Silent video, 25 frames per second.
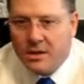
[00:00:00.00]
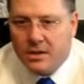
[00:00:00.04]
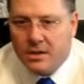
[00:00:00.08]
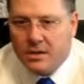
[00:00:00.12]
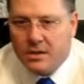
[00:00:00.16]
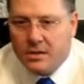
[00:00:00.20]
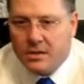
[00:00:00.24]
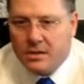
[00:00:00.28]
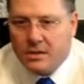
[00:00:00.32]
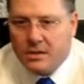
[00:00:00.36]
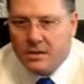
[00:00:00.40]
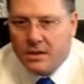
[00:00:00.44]

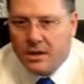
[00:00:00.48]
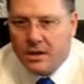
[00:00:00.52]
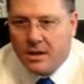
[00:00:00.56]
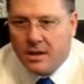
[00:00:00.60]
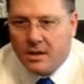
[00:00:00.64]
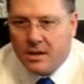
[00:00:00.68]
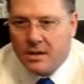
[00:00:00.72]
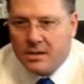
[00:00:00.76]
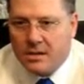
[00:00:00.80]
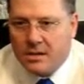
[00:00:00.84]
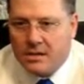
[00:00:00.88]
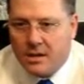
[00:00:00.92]
is
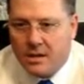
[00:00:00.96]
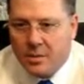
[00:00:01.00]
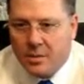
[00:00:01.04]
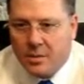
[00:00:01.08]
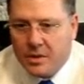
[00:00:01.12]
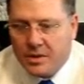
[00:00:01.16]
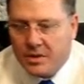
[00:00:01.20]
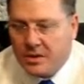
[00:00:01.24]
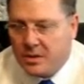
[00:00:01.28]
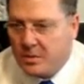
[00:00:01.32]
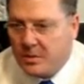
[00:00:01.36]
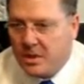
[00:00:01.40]

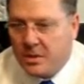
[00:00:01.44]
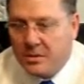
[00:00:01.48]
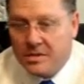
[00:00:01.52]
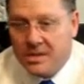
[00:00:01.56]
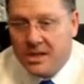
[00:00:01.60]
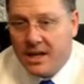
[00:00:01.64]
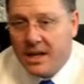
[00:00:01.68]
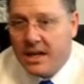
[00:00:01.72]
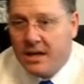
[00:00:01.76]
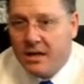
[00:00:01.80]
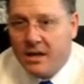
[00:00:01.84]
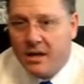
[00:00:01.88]
slumping, sometimes
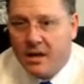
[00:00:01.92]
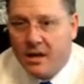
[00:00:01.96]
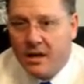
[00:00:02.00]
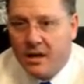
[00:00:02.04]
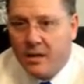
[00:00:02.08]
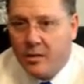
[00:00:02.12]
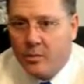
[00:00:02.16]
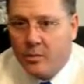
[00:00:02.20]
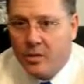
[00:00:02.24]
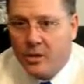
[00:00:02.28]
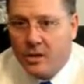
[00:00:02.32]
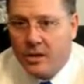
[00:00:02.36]
the ag
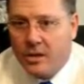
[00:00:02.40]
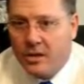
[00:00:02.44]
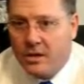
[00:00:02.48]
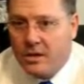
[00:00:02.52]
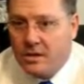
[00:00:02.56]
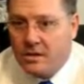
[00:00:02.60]
economy